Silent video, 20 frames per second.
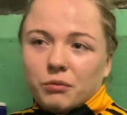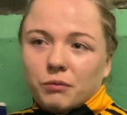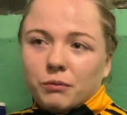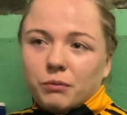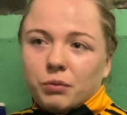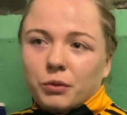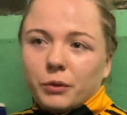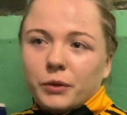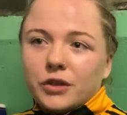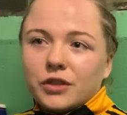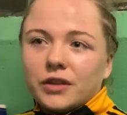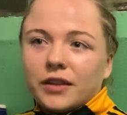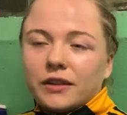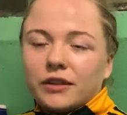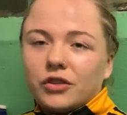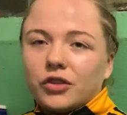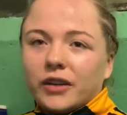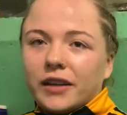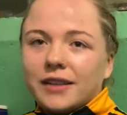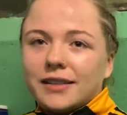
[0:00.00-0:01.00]
But we just had to
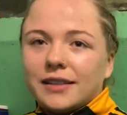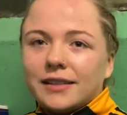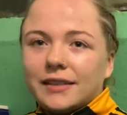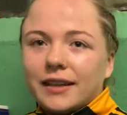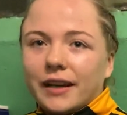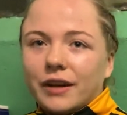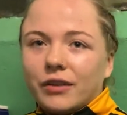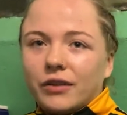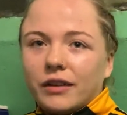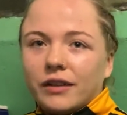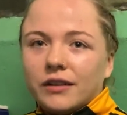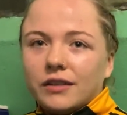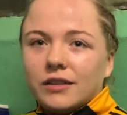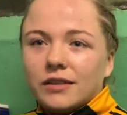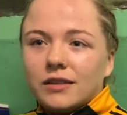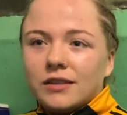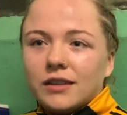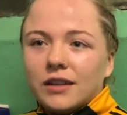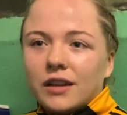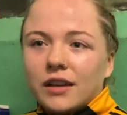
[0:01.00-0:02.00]
try to sit down and
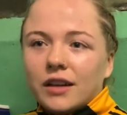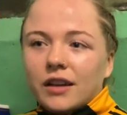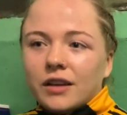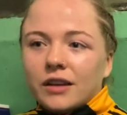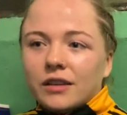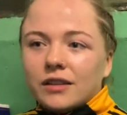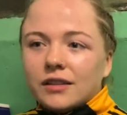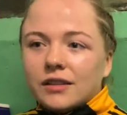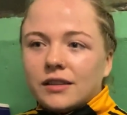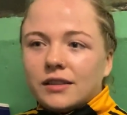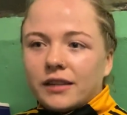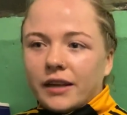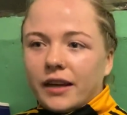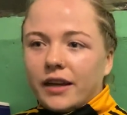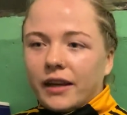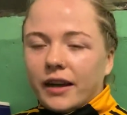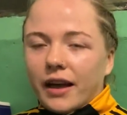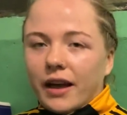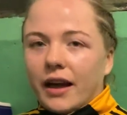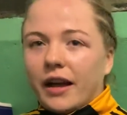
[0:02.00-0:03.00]
stay
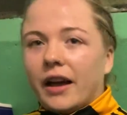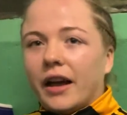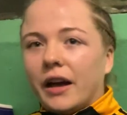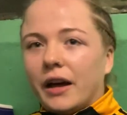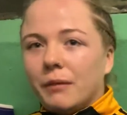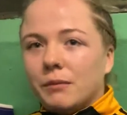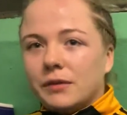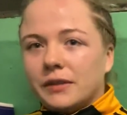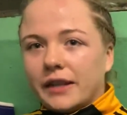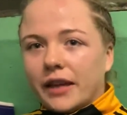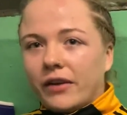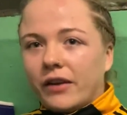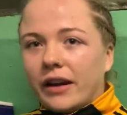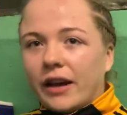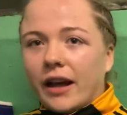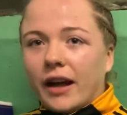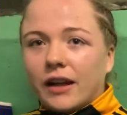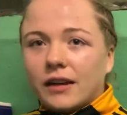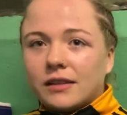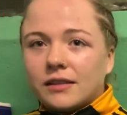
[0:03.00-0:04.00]
calm, stay
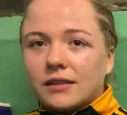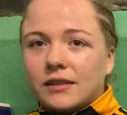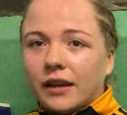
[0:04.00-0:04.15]
relaxed.